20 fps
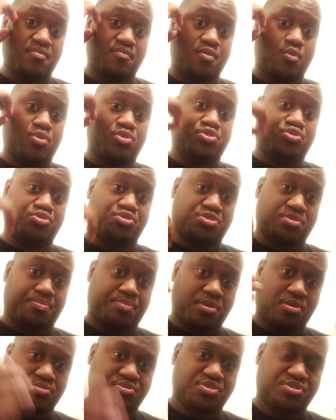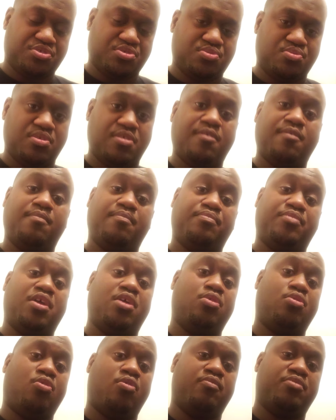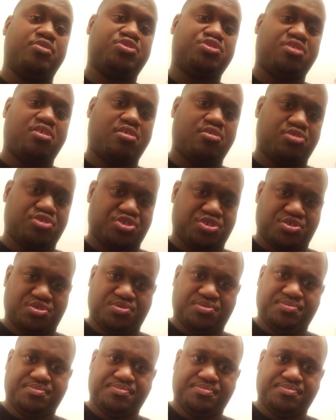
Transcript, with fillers: for what you're supposed to, they'll overcharge you.